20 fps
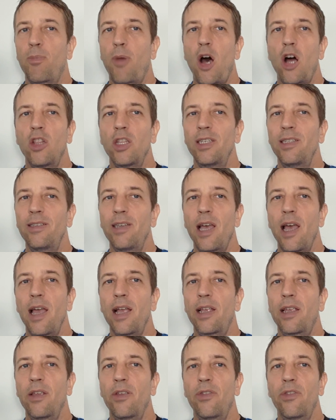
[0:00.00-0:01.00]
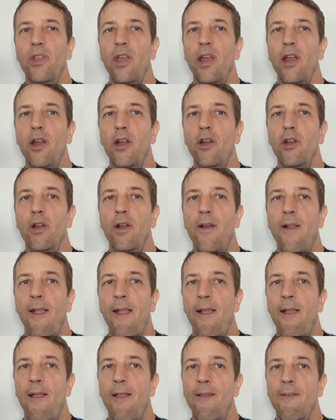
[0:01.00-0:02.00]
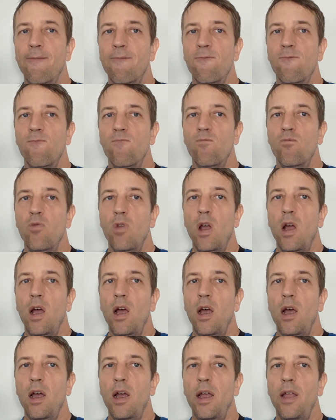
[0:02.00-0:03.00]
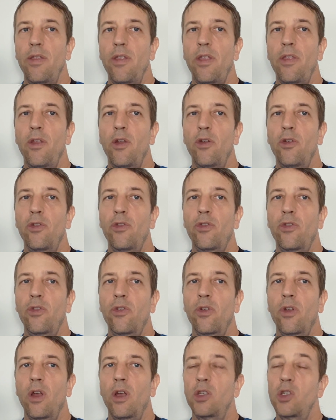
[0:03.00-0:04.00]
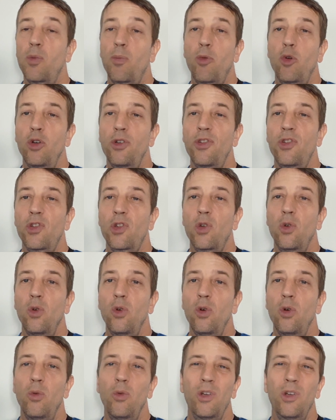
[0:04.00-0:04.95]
Polytech is there. And then there's a sports school,